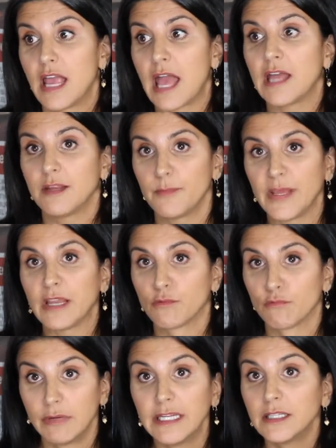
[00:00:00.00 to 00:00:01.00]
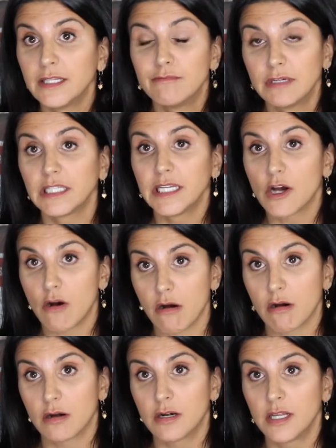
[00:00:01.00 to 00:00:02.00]
and it being really, really
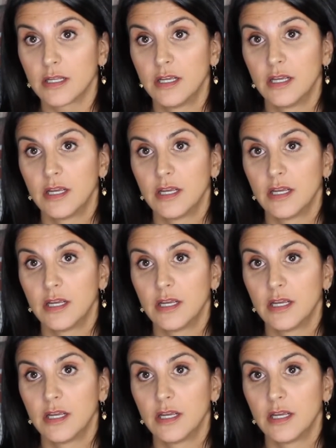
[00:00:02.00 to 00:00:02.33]
hard,